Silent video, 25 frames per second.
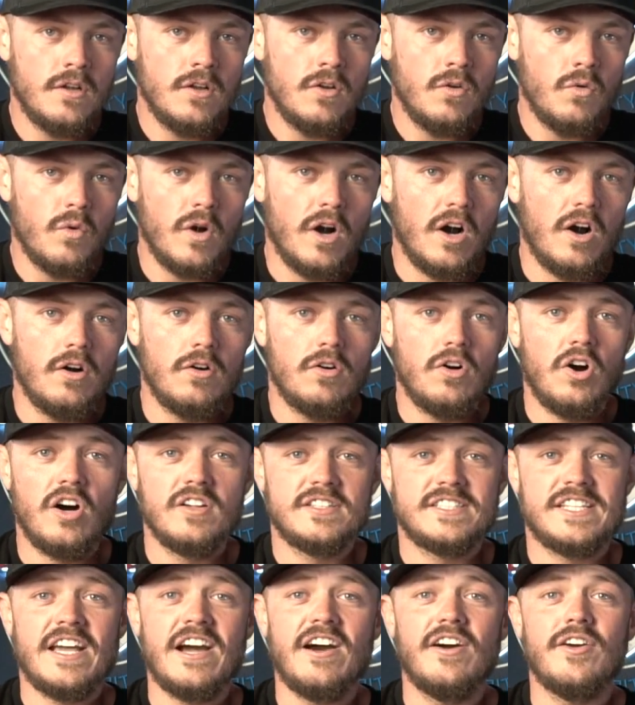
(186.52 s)
Well,
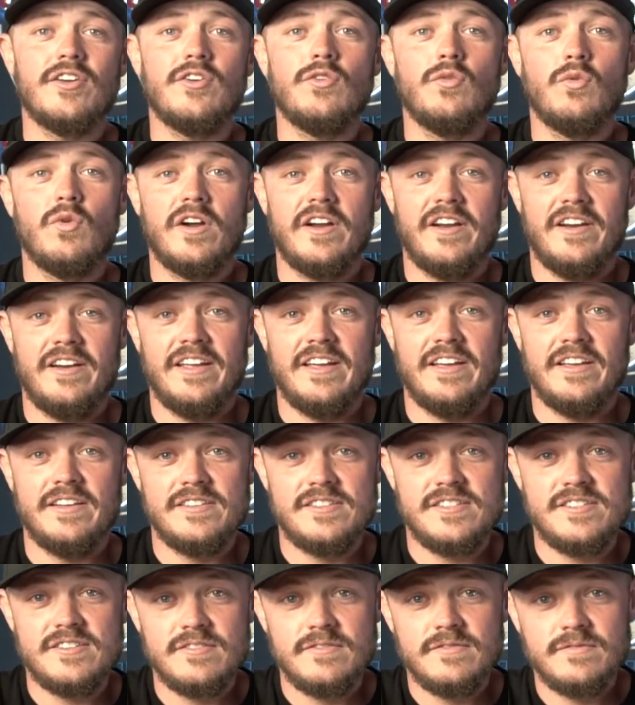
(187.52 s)
I'll tell you what it
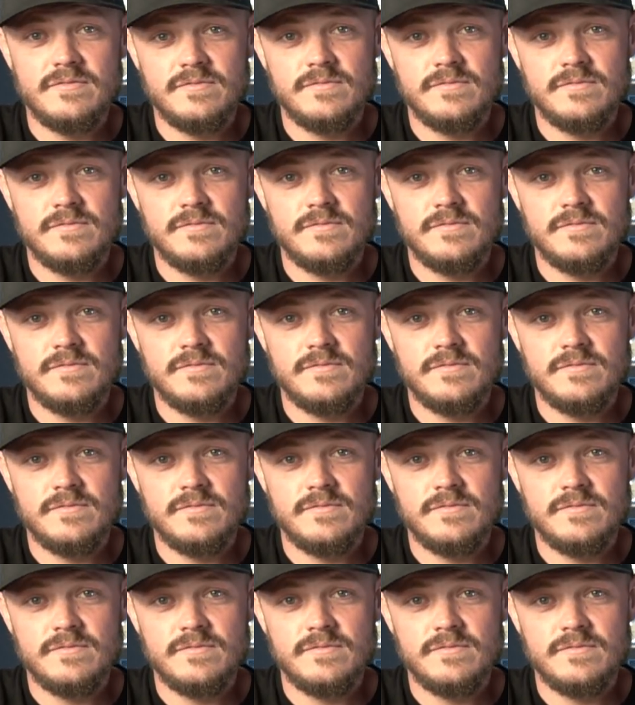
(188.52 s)
is.